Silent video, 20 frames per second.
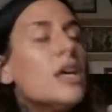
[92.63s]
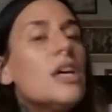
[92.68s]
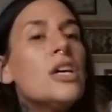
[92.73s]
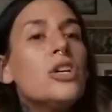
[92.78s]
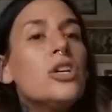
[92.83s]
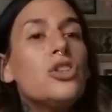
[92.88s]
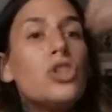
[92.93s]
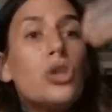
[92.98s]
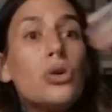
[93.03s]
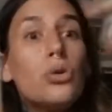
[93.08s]

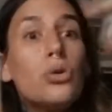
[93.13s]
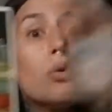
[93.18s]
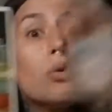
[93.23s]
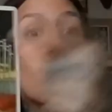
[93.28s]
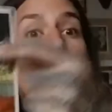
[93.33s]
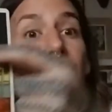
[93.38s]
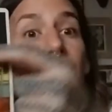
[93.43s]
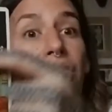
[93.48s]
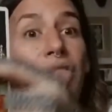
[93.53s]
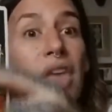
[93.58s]
to
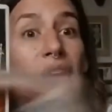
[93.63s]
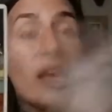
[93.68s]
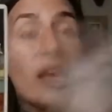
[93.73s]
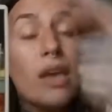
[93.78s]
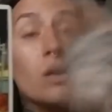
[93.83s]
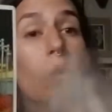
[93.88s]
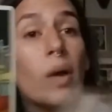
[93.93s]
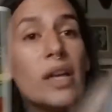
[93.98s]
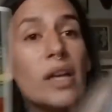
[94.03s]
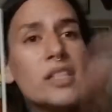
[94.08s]
think in
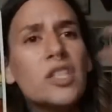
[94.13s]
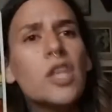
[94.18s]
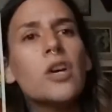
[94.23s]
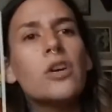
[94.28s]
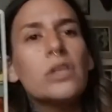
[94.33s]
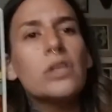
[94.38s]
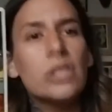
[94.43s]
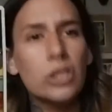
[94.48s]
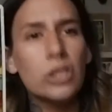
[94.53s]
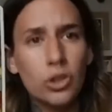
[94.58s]
ways that are
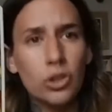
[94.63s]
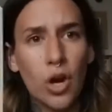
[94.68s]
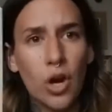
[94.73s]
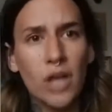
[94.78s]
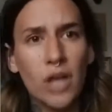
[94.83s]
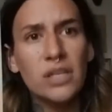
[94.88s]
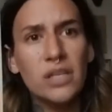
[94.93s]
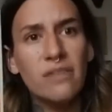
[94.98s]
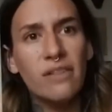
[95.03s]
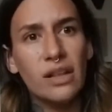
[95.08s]

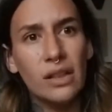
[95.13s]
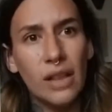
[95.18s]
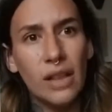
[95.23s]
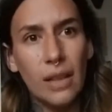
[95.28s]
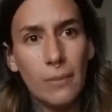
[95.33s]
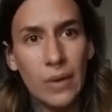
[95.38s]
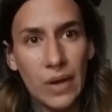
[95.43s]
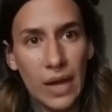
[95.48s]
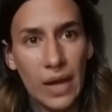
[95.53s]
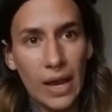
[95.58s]
destructive and
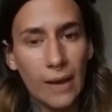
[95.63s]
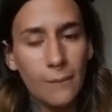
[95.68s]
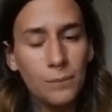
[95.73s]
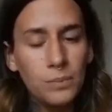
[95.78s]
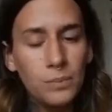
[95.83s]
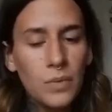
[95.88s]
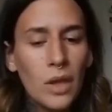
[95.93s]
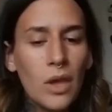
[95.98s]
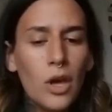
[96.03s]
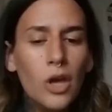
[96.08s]
limiting.
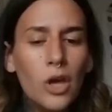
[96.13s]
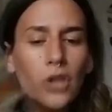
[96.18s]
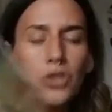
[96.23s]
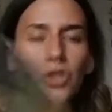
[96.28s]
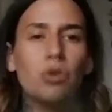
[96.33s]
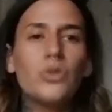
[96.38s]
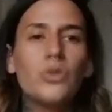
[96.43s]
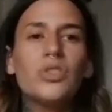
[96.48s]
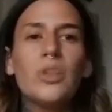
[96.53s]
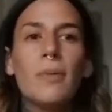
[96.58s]

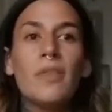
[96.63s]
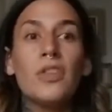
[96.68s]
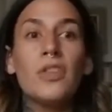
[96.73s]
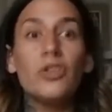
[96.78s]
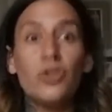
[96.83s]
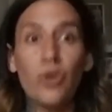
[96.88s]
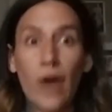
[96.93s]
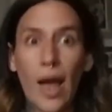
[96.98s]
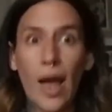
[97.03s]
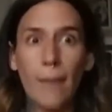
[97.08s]
So some of the
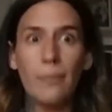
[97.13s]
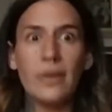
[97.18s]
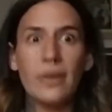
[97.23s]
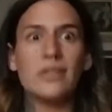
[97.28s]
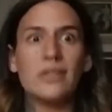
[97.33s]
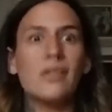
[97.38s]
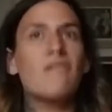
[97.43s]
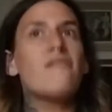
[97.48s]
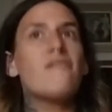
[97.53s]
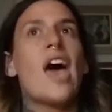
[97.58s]
trappings
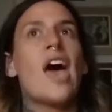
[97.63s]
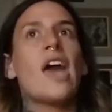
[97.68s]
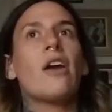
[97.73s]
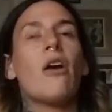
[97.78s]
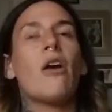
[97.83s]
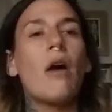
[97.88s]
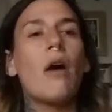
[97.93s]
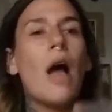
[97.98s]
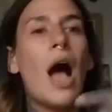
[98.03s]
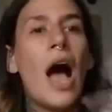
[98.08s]
of that
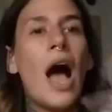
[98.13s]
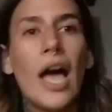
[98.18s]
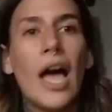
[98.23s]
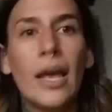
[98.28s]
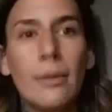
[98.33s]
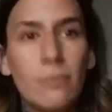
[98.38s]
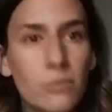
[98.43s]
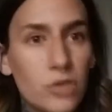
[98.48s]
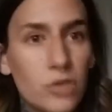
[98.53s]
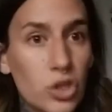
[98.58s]
are,
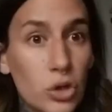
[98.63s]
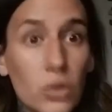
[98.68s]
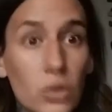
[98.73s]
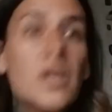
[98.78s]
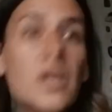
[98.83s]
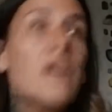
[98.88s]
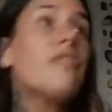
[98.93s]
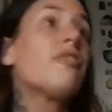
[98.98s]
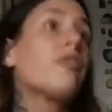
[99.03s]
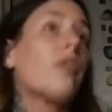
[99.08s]
I'm too
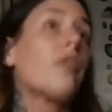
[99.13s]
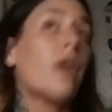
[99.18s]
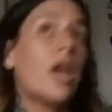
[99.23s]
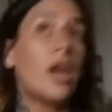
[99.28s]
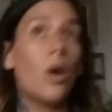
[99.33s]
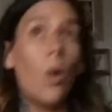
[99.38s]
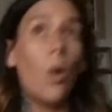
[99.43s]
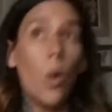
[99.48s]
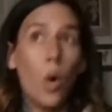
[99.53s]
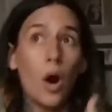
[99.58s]
different,
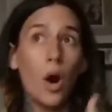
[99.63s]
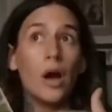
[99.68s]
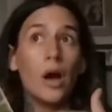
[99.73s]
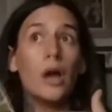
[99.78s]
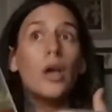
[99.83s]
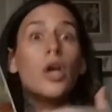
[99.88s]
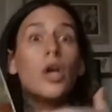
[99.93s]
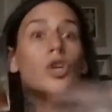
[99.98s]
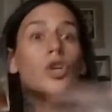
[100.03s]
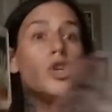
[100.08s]
or
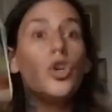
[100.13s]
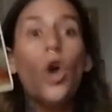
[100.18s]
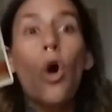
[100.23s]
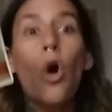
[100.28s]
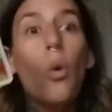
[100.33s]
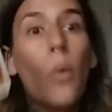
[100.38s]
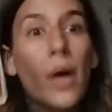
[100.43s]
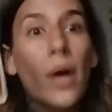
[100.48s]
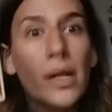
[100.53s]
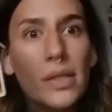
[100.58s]
no
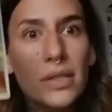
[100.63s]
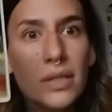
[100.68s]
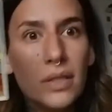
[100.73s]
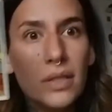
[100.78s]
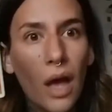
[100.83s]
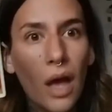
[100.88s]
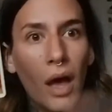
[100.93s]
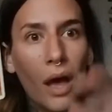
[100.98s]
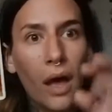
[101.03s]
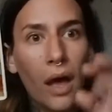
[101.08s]
one's
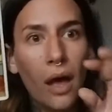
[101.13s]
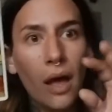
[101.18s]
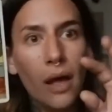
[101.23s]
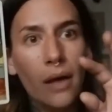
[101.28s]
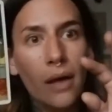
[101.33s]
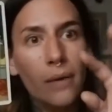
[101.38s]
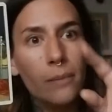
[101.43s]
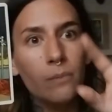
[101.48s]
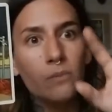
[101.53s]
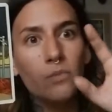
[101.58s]

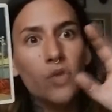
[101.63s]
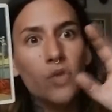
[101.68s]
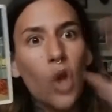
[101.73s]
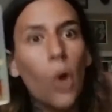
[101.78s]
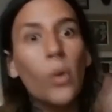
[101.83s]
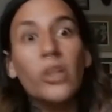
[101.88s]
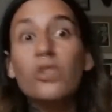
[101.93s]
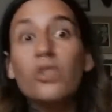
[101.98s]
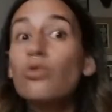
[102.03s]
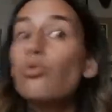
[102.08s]

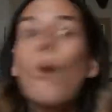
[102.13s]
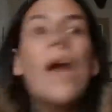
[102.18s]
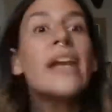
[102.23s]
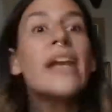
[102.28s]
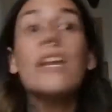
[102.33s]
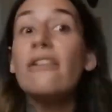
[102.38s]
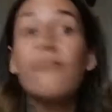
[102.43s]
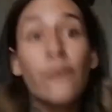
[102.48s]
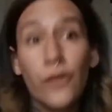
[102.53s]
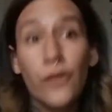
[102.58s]
ready
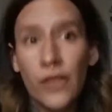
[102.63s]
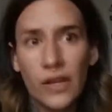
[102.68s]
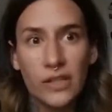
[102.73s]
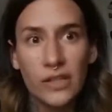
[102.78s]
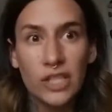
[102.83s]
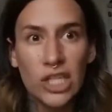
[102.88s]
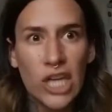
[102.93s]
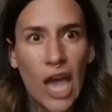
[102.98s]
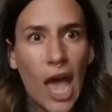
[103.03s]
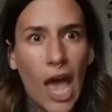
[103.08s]
for this
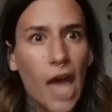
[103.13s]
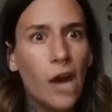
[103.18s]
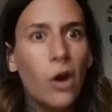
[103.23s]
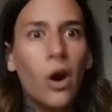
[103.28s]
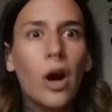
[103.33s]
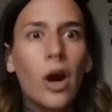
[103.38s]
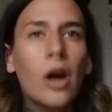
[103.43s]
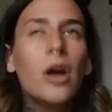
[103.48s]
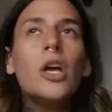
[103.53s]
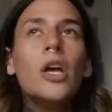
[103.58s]
yet,
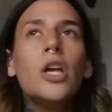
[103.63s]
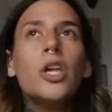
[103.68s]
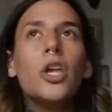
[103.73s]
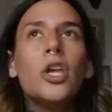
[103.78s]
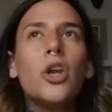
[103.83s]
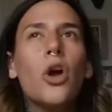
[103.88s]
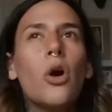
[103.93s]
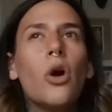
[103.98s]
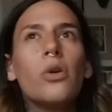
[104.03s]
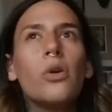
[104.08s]
or you
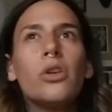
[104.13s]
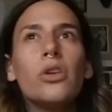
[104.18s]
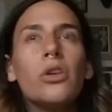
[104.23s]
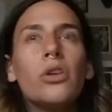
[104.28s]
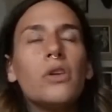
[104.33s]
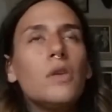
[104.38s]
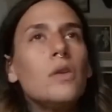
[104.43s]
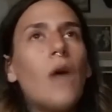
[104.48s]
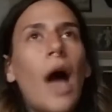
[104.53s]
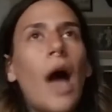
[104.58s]
know,
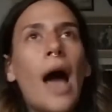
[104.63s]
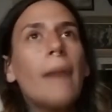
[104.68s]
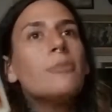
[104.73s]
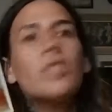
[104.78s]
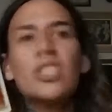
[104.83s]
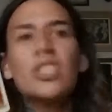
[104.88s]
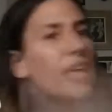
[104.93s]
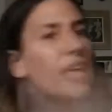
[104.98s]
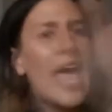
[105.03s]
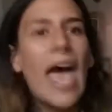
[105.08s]
I'm
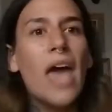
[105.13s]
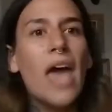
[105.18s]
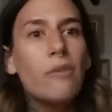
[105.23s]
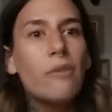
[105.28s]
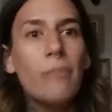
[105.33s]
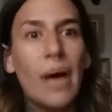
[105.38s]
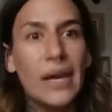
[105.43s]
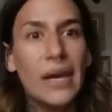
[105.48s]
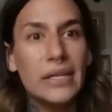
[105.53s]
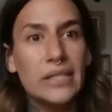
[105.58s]
just ahead of
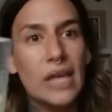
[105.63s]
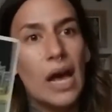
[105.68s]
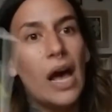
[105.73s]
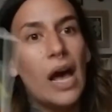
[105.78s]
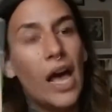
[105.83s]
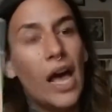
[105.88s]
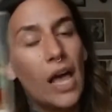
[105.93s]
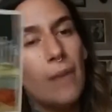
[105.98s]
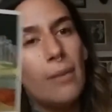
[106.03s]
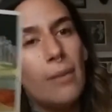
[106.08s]
my
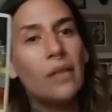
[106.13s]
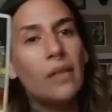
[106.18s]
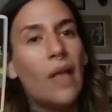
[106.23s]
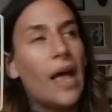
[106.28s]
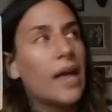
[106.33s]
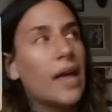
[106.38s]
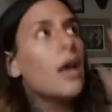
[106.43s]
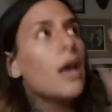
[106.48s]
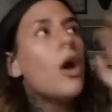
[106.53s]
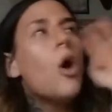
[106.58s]
time, and
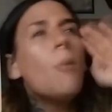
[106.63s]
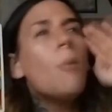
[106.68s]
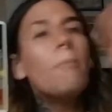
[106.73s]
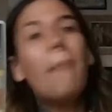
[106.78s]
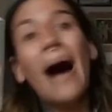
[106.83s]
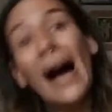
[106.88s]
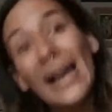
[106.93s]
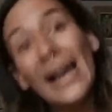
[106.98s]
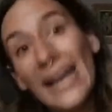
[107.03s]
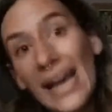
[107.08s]
like
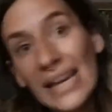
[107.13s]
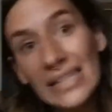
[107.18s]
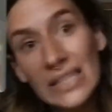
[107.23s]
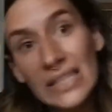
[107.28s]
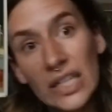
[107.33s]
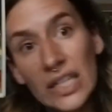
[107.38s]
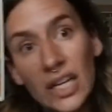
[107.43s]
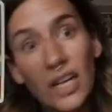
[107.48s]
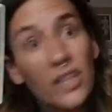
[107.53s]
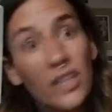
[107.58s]
my
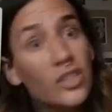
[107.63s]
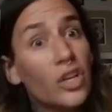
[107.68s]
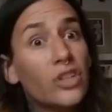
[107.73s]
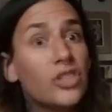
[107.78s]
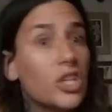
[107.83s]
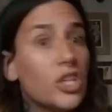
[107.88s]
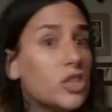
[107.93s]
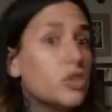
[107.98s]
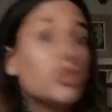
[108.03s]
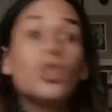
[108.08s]
ideas are
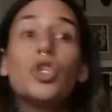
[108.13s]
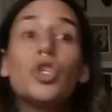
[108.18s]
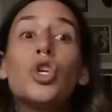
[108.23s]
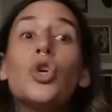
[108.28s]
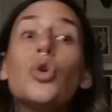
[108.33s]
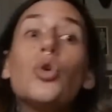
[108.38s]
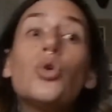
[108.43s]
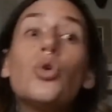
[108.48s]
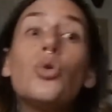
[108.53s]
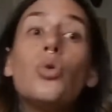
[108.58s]
just
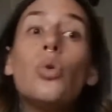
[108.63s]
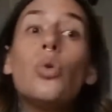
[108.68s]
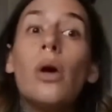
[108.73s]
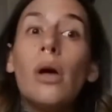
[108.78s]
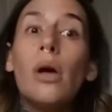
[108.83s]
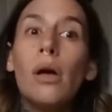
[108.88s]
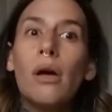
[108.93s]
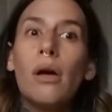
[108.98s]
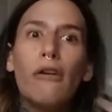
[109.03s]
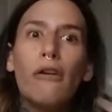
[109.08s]
too
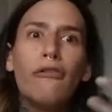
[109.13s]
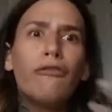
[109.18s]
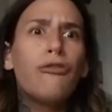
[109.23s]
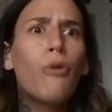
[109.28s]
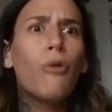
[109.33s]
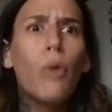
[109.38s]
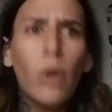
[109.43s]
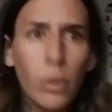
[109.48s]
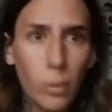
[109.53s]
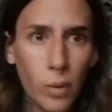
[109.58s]

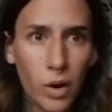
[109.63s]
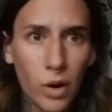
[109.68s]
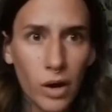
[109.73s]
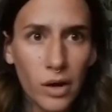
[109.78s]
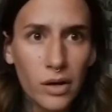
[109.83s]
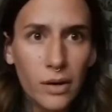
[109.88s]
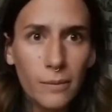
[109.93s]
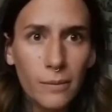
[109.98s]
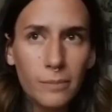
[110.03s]
forward.